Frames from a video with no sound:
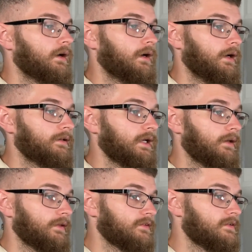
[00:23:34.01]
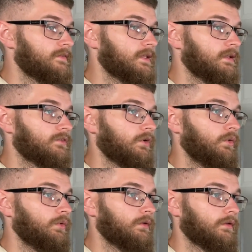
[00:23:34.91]
And yeah, that's everything that's
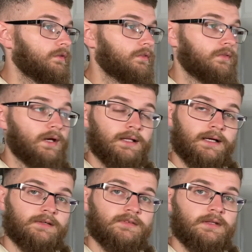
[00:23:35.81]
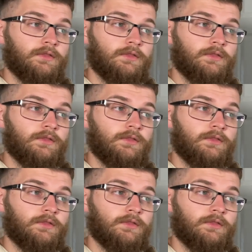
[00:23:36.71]
sold. Like I said,